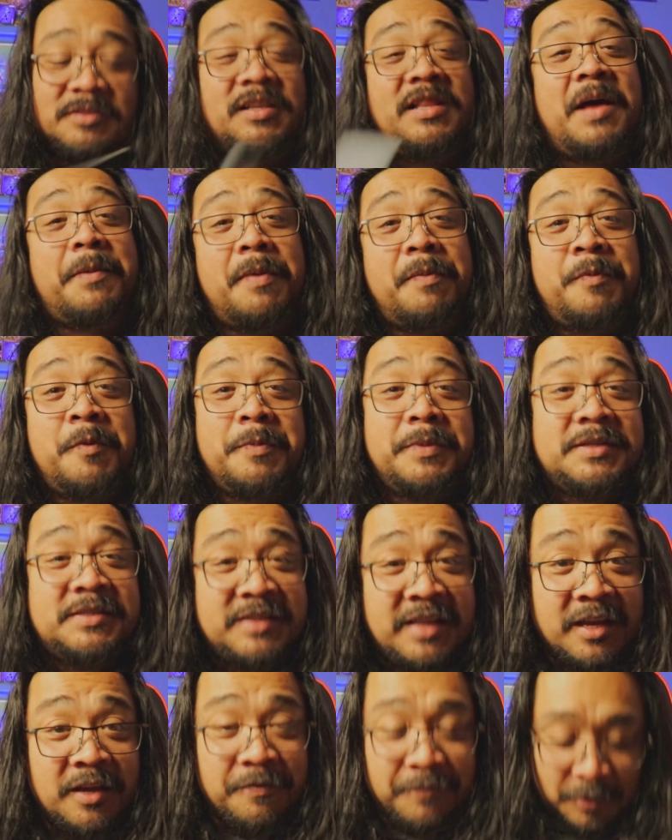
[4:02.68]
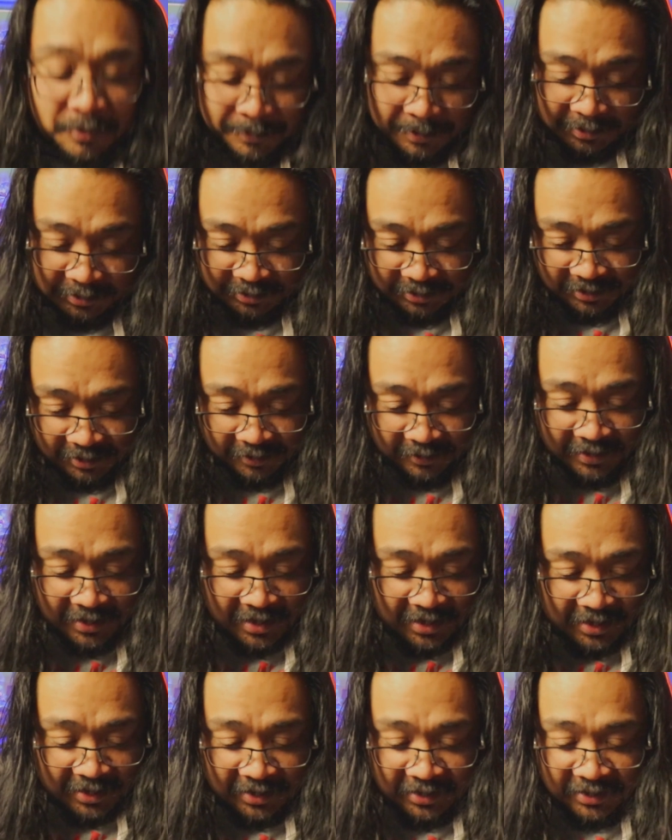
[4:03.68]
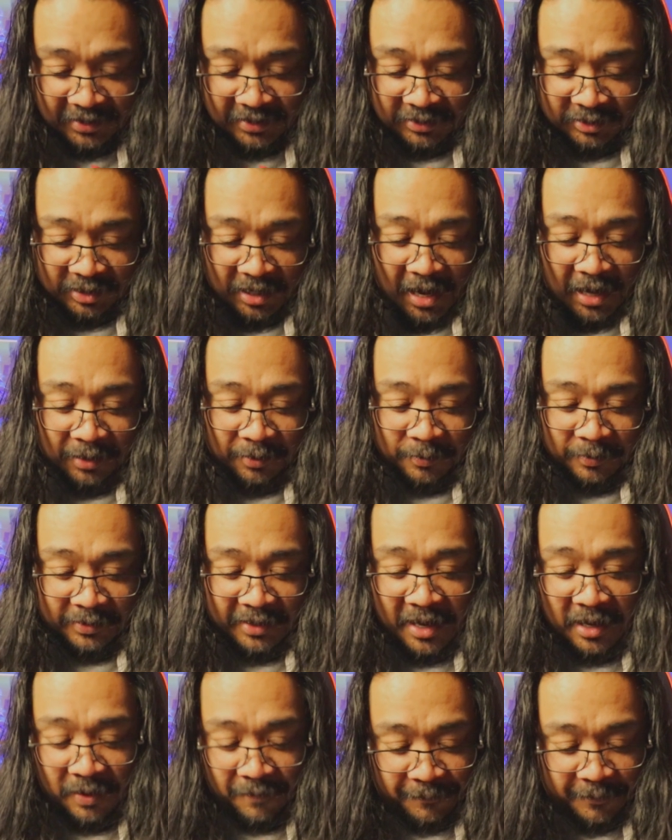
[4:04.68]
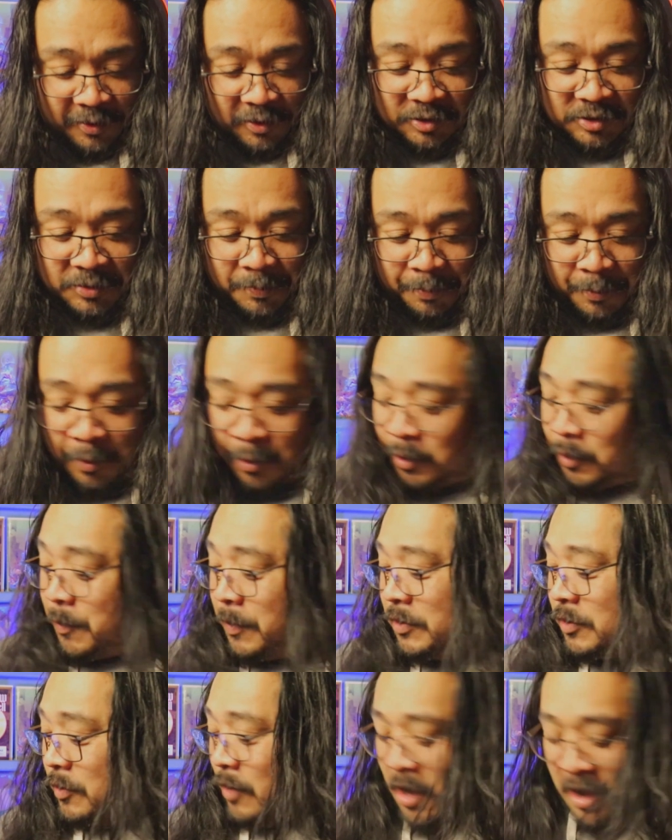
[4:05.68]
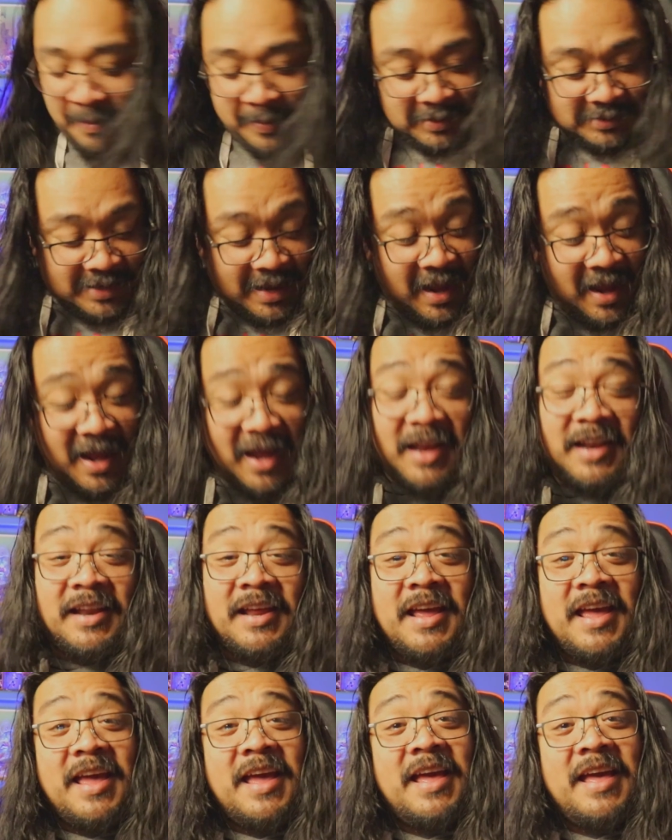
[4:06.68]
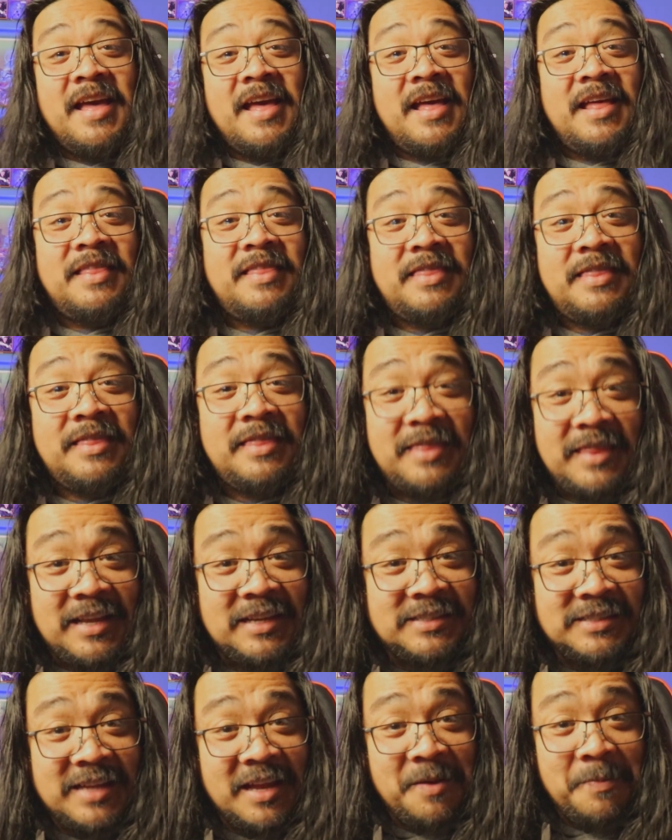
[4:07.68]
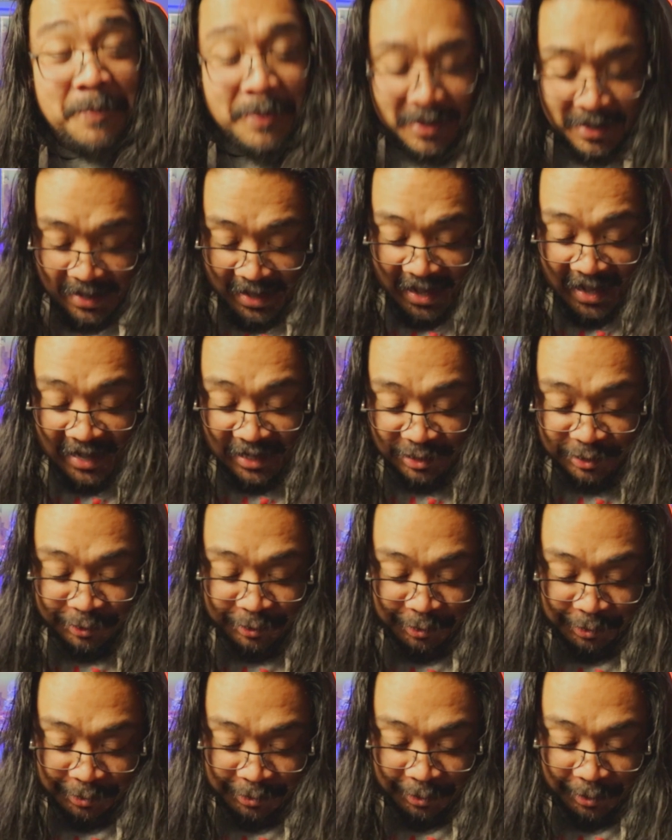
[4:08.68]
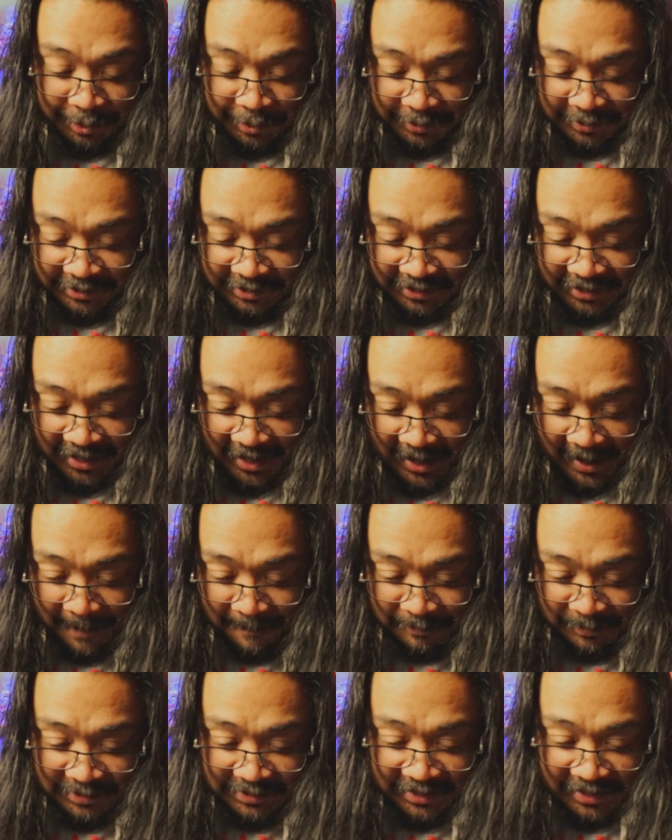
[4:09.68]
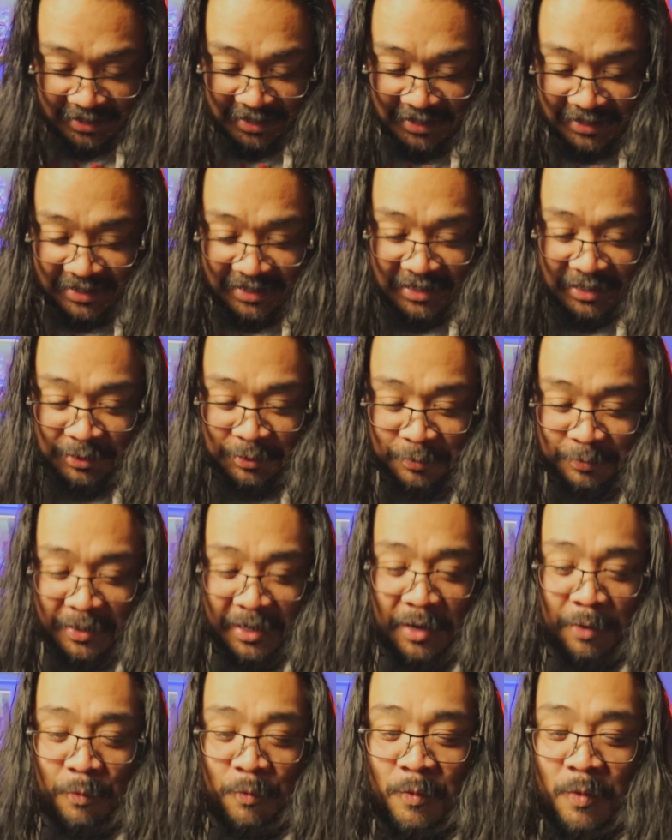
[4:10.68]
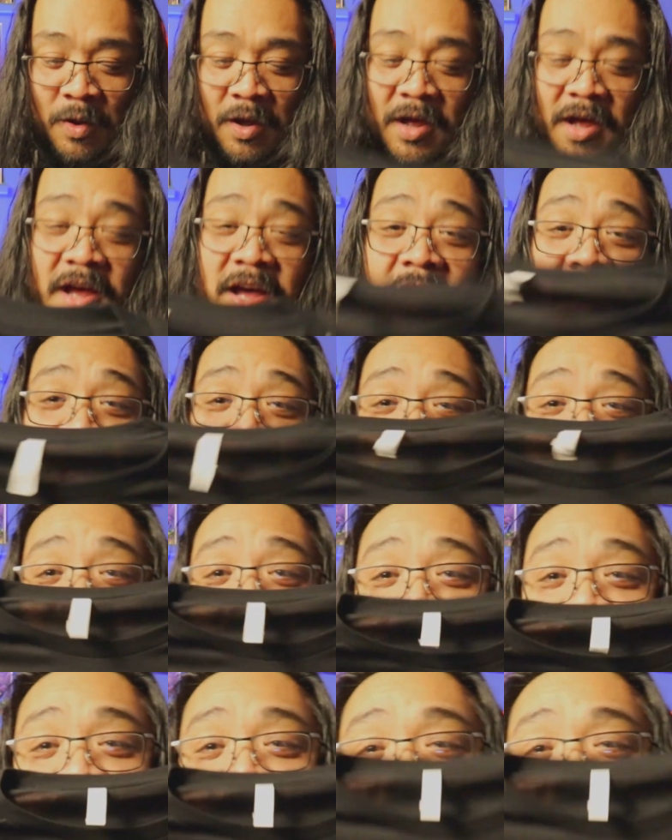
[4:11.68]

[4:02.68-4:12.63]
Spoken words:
salamat po means thank you very much, you know, in Tagalog. Thank you for your support, Kwento Comics. And he sent me a shirt. I'm digging this, right? What?